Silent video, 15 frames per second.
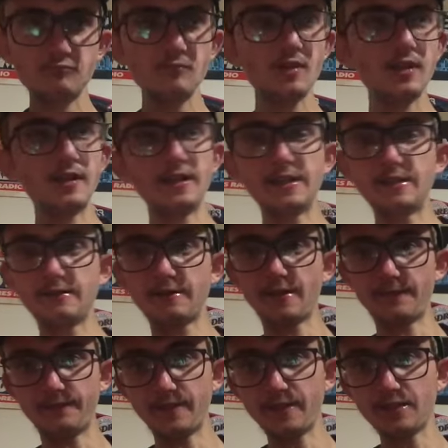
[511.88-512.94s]
and then
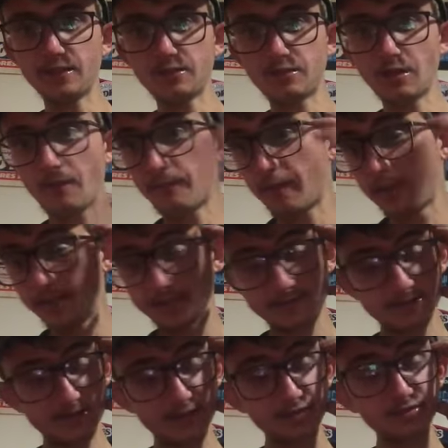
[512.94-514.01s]
if any of the top five gets
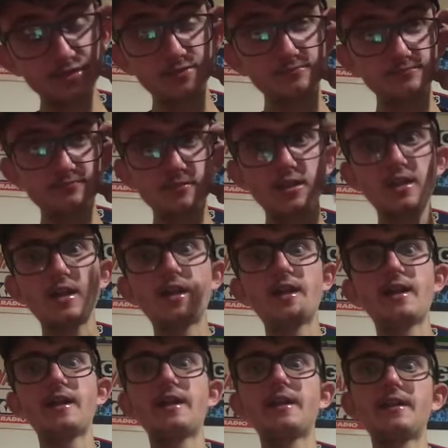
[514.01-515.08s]
in,
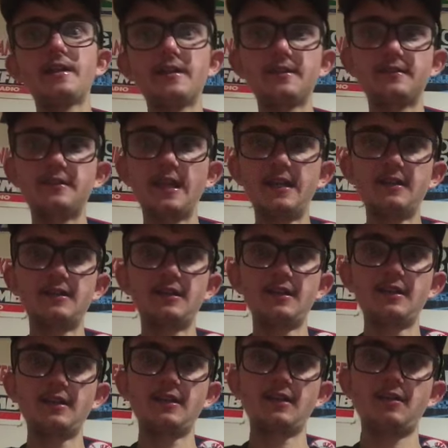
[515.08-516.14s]
then they
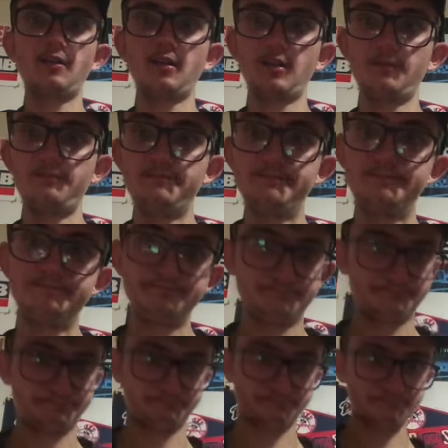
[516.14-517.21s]
can get caught up.
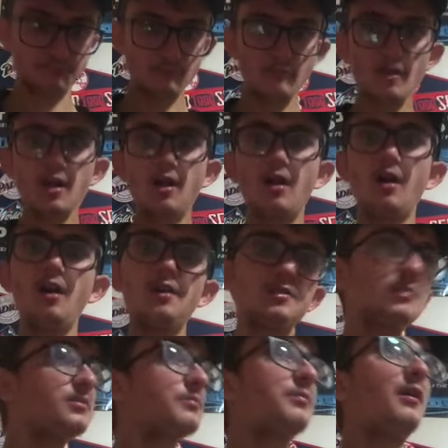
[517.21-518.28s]
Also,
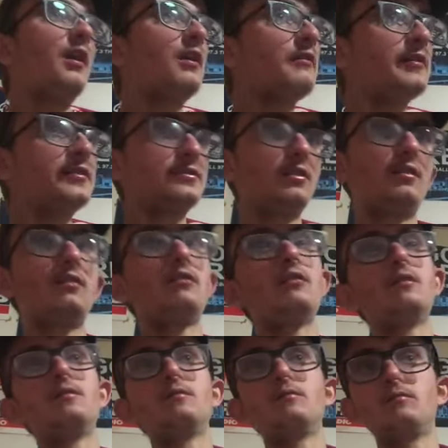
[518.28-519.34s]
the Padres
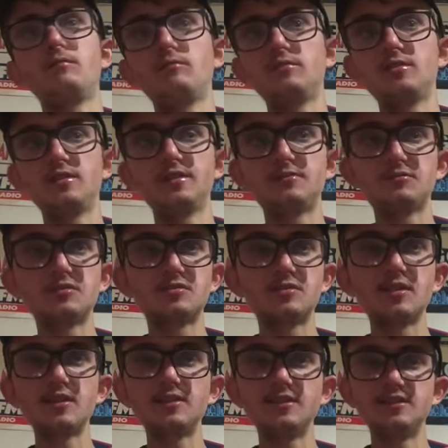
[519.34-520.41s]
are
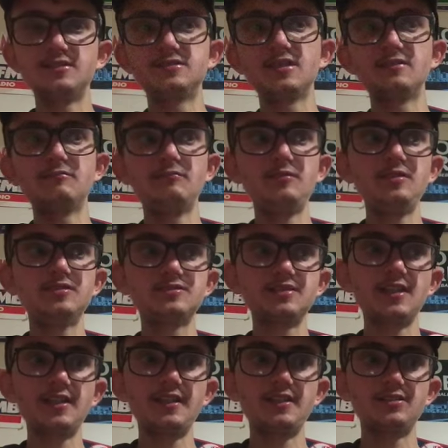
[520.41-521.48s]
interested in me
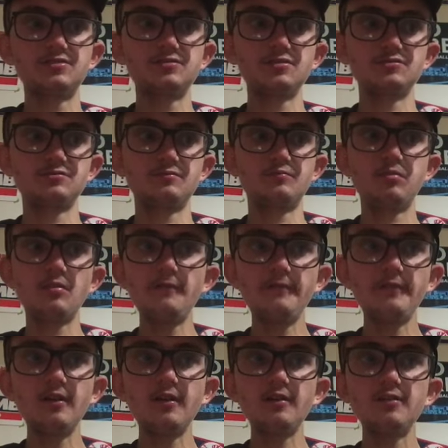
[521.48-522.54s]
signing Justin
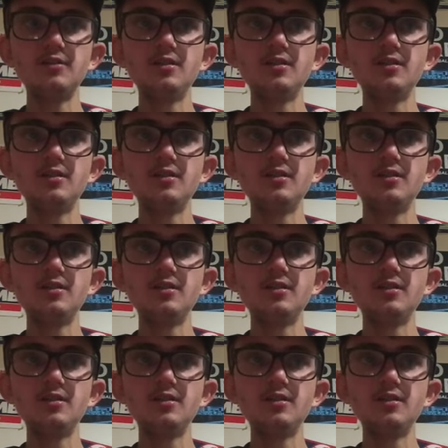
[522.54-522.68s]
Profar.